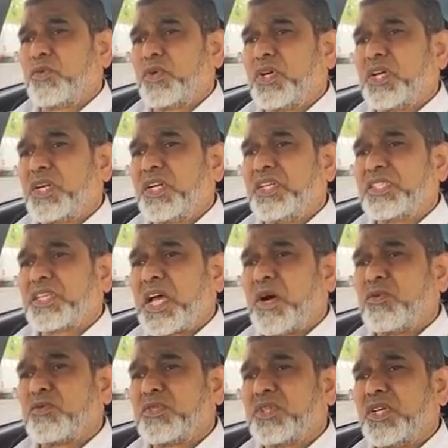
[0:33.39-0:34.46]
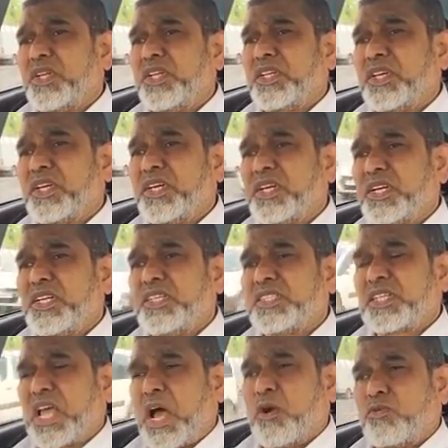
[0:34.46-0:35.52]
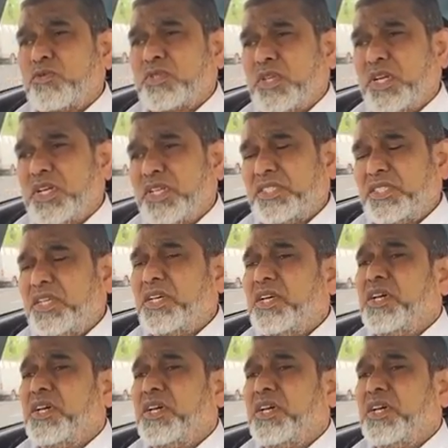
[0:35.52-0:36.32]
to Kirklees Council and the Kirklees councillors